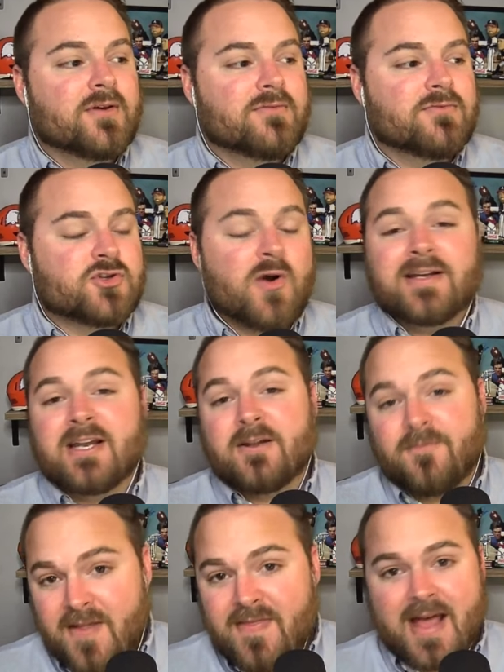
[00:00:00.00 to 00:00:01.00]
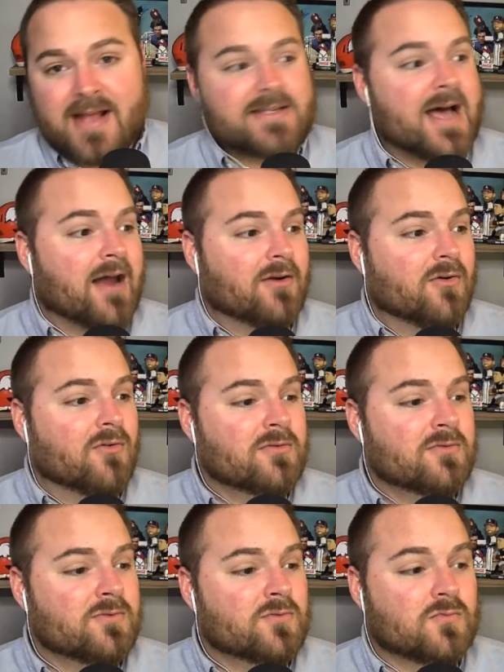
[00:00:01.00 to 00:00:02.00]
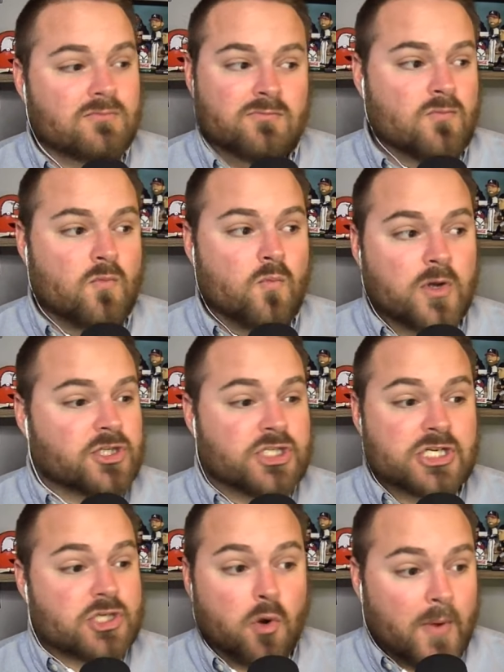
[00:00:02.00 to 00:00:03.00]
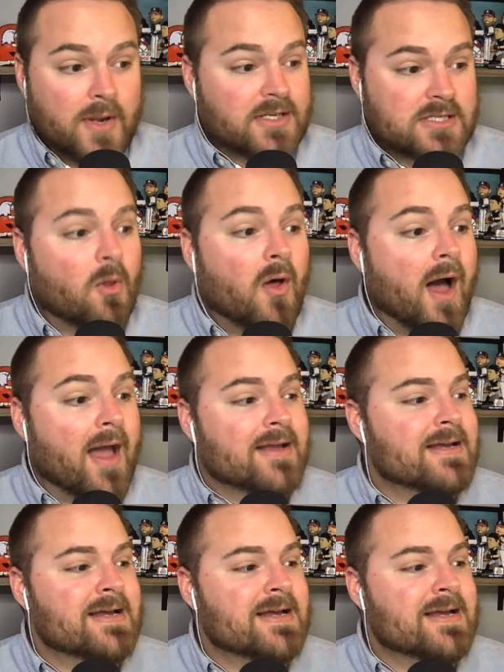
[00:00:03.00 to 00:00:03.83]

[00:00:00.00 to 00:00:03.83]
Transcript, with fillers: trying to defend that title was just horrendous play.